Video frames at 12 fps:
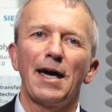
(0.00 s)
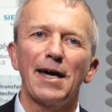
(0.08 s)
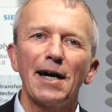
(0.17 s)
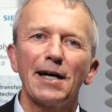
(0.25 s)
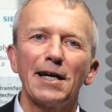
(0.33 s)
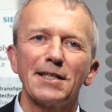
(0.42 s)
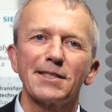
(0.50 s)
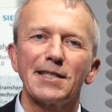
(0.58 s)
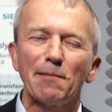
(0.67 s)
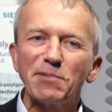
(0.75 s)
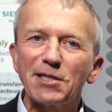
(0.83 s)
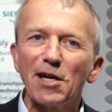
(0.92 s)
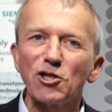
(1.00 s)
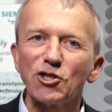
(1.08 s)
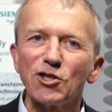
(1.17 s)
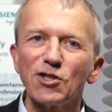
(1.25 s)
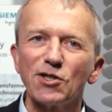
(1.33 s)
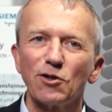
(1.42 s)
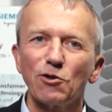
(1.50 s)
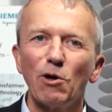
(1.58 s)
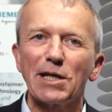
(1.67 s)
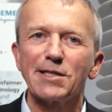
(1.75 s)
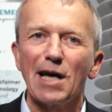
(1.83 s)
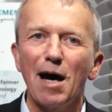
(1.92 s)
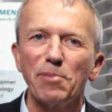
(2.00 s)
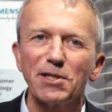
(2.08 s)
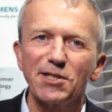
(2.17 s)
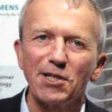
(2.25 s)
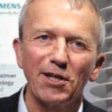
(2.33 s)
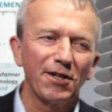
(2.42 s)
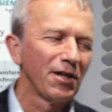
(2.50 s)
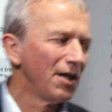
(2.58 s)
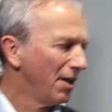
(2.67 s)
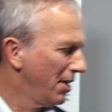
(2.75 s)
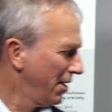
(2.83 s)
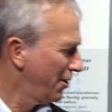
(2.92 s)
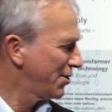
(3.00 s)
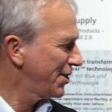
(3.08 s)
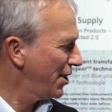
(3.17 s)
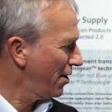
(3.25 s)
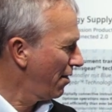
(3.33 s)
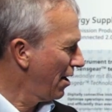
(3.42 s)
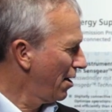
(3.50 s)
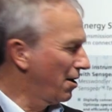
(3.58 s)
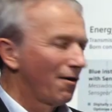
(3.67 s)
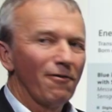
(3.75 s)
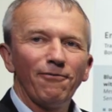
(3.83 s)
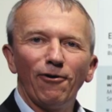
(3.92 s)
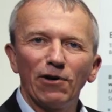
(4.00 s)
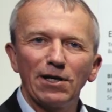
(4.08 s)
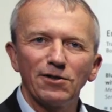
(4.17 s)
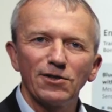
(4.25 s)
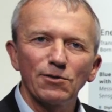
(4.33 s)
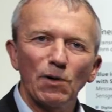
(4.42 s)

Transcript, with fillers: A I S substations. Two examples here. You see the four hundred